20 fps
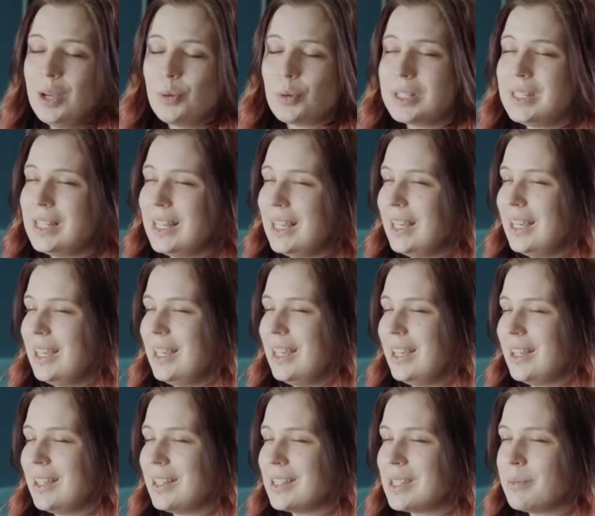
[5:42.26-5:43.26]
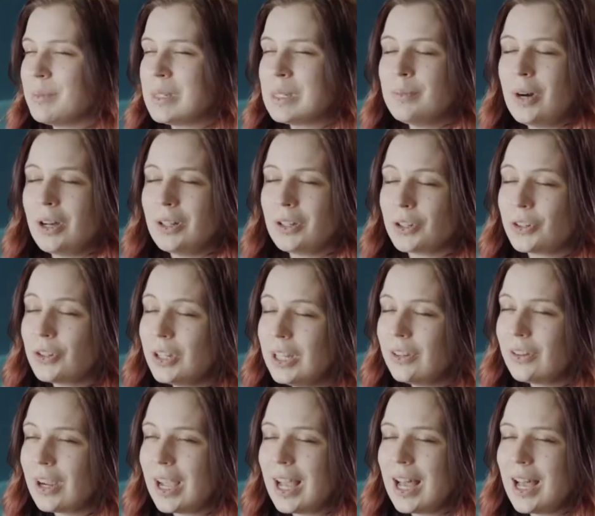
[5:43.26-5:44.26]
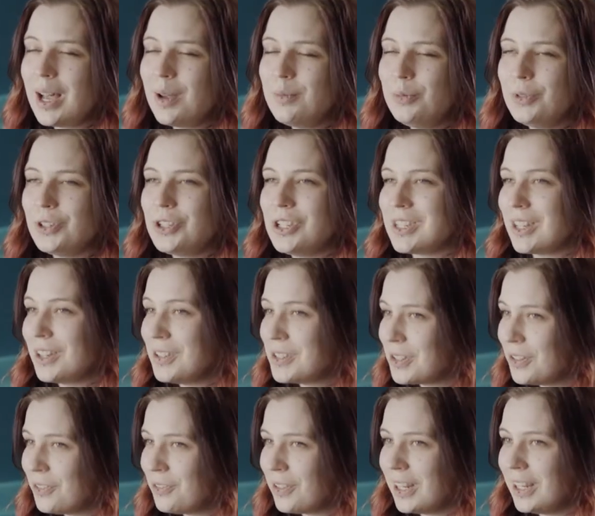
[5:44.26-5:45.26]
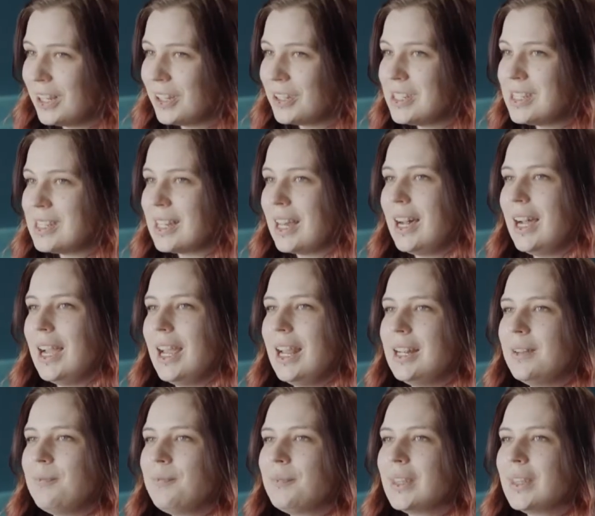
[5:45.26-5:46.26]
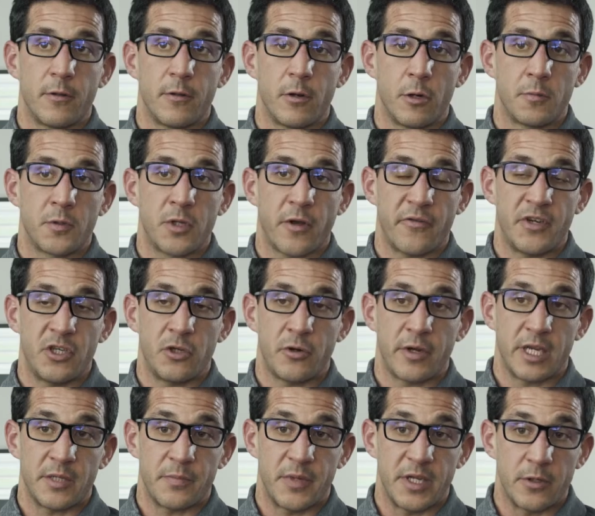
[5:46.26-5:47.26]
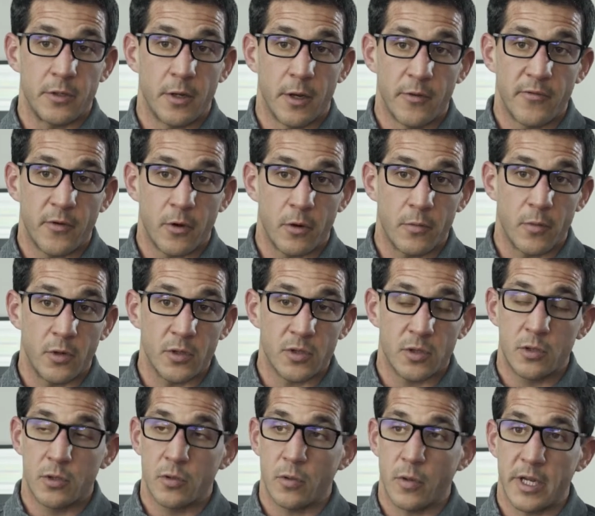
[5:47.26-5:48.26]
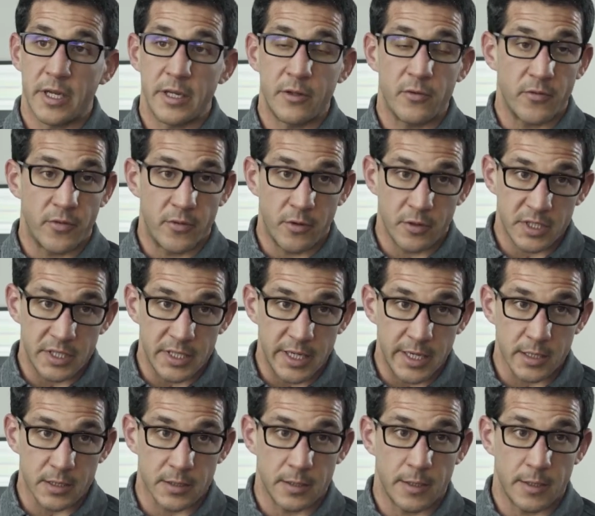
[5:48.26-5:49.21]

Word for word: We're seeing some smaller green crab, which is also a very good sign. The lobster fishery has been done for almost 20 to 30 years